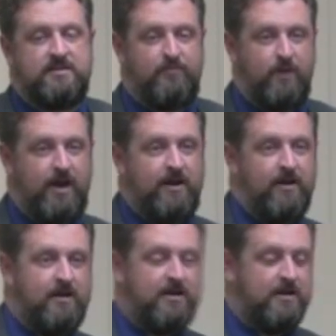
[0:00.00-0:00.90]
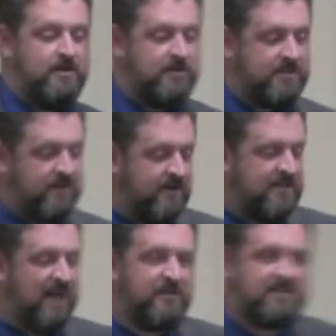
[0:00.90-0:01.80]
of bread. So he
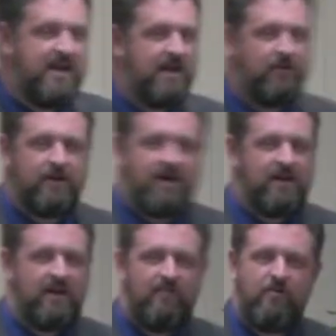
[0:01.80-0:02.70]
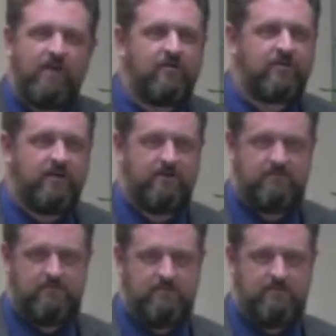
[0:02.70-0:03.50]
starts out by saying, look, I gave you everything.